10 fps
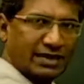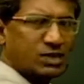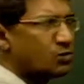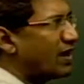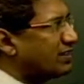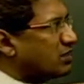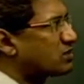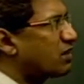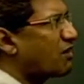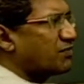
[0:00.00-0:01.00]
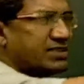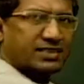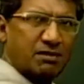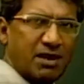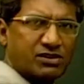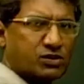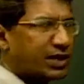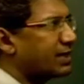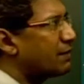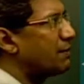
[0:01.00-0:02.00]
That is why this graph is
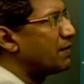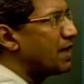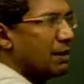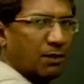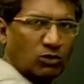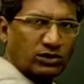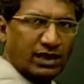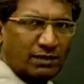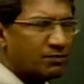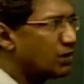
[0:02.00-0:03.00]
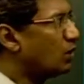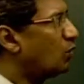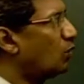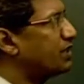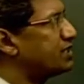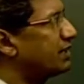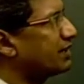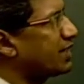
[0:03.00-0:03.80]
symmetric about the origin.